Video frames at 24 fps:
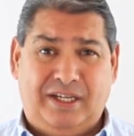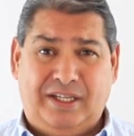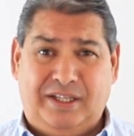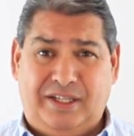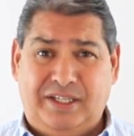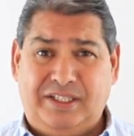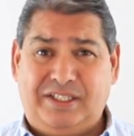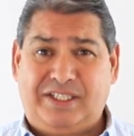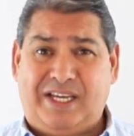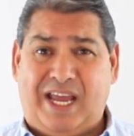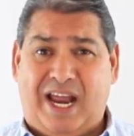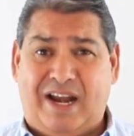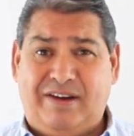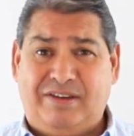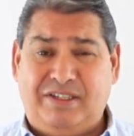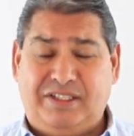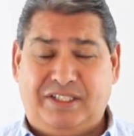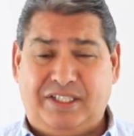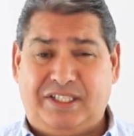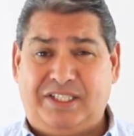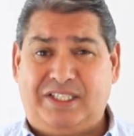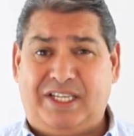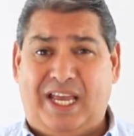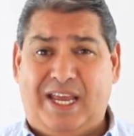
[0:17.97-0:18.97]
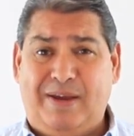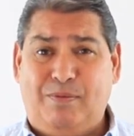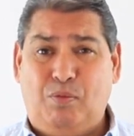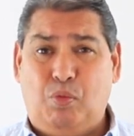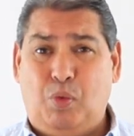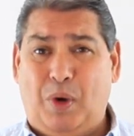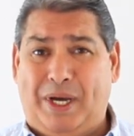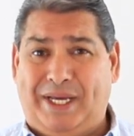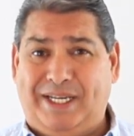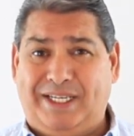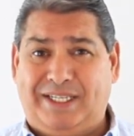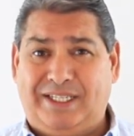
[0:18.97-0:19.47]
this carries the same
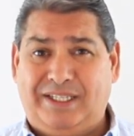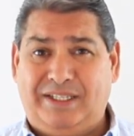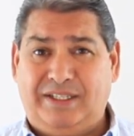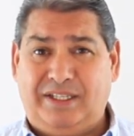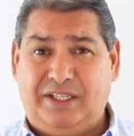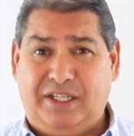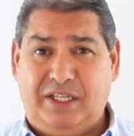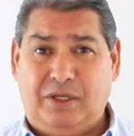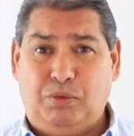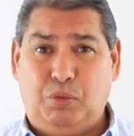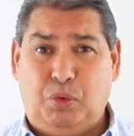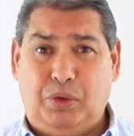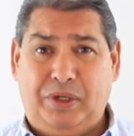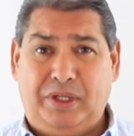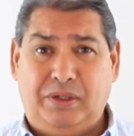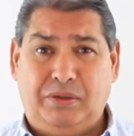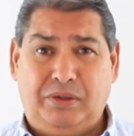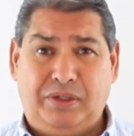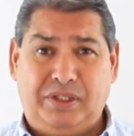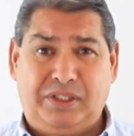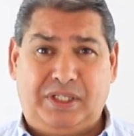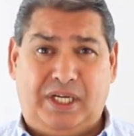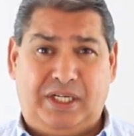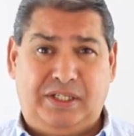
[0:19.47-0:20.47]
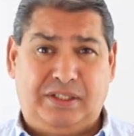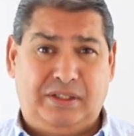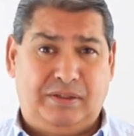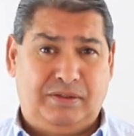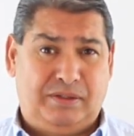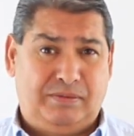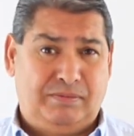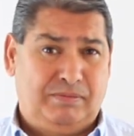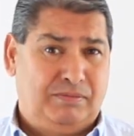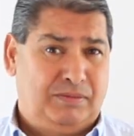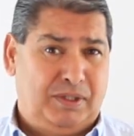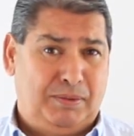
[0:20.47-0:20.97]
weight that the awarding organisation's
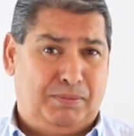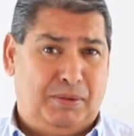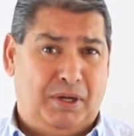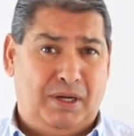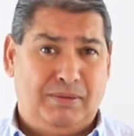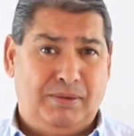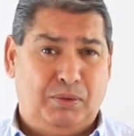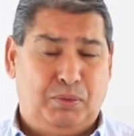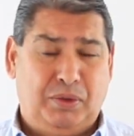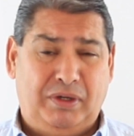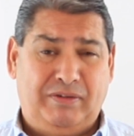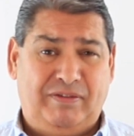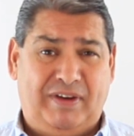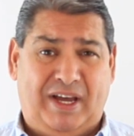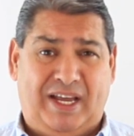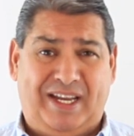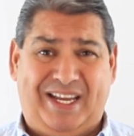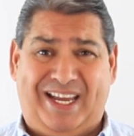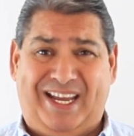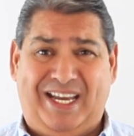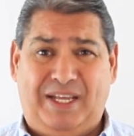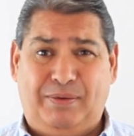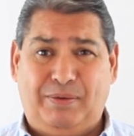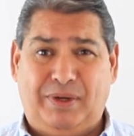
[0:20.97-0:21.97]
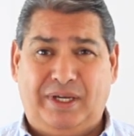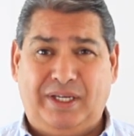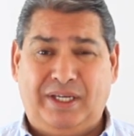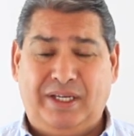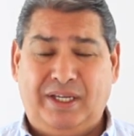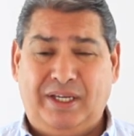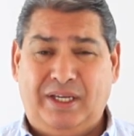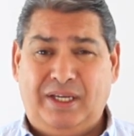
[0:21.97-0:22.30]
diploma would have had anyway,